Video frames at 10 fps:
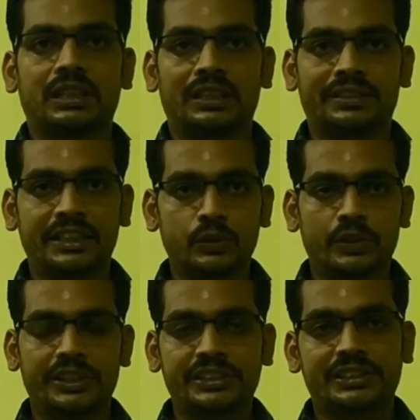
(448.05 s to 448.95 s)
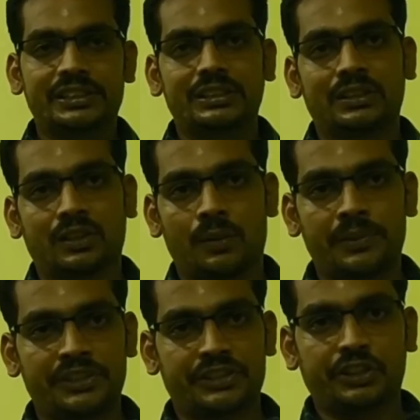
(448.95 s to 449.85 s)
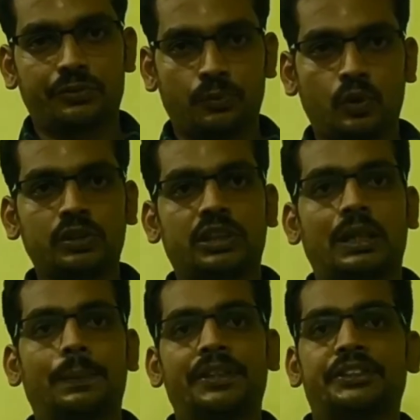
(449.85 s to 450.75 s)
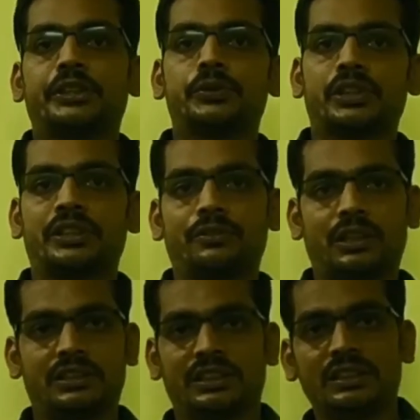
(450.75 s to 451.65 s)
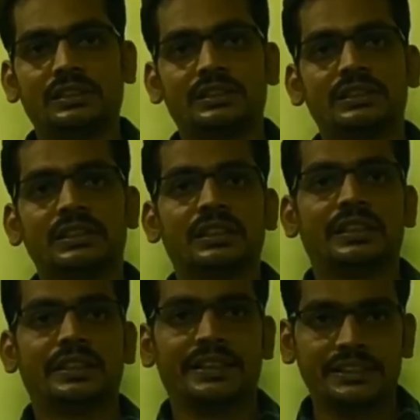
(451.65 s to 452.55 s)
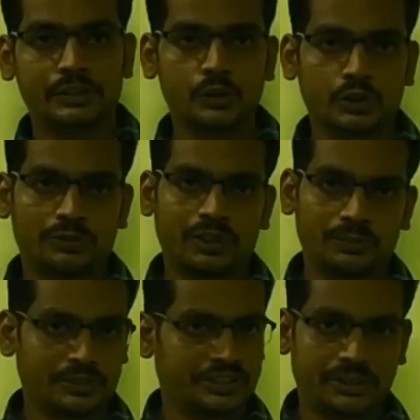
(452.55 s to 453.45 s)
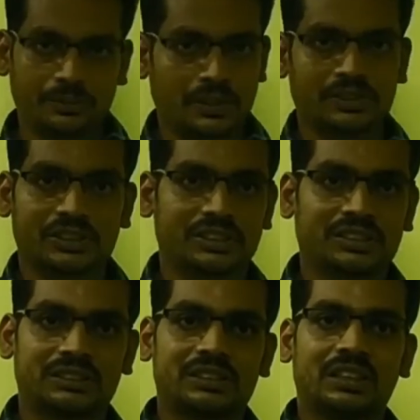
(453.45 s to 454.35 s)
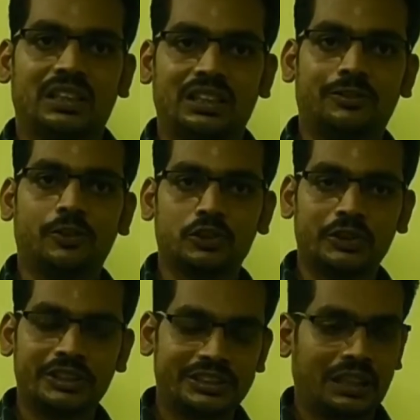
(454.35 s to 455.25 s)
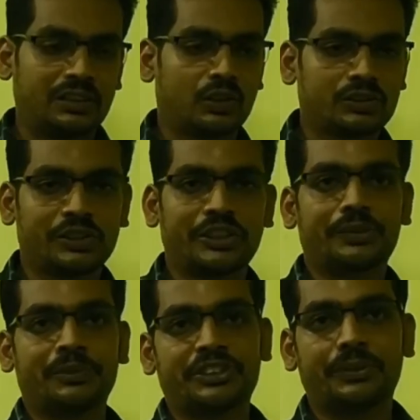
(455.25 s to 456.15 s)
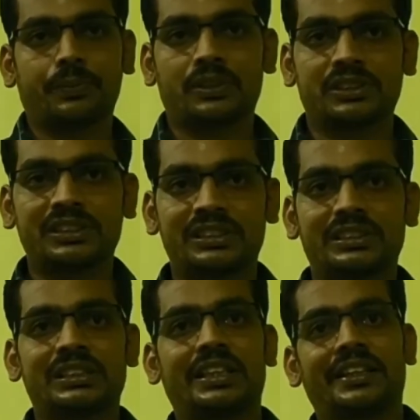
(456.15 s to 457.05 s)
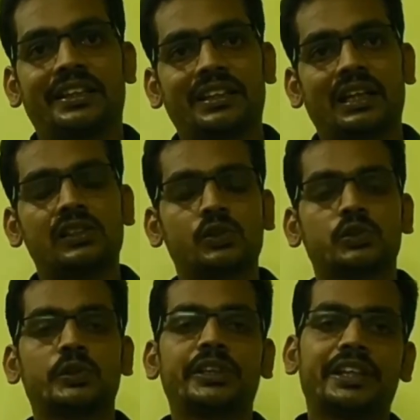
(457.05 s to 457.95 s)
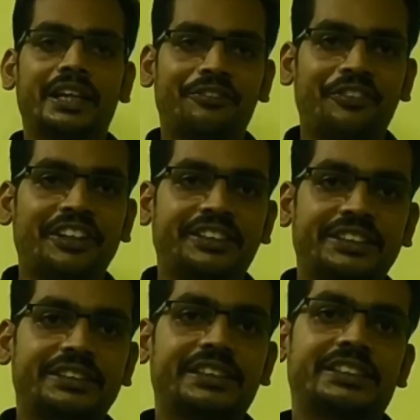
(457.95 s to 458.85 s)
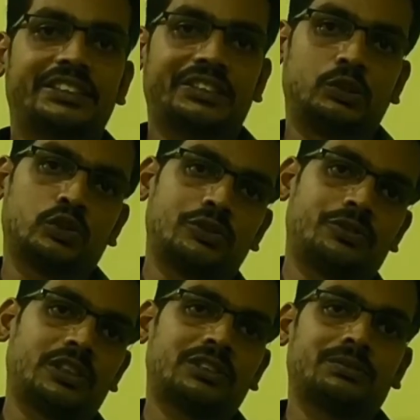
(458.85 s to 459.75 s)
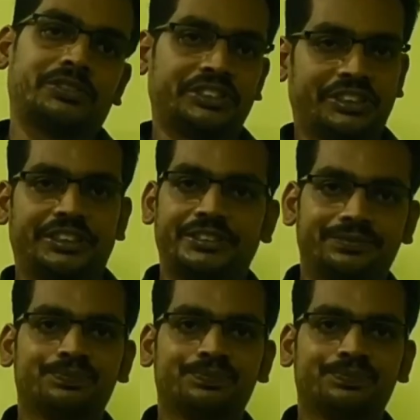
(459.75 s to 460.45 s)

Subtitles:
And third one is combination of both abrasives and water is used for machining process. And fourth one is ultrasonic machining process. Here ultrasonic effect is used for machining.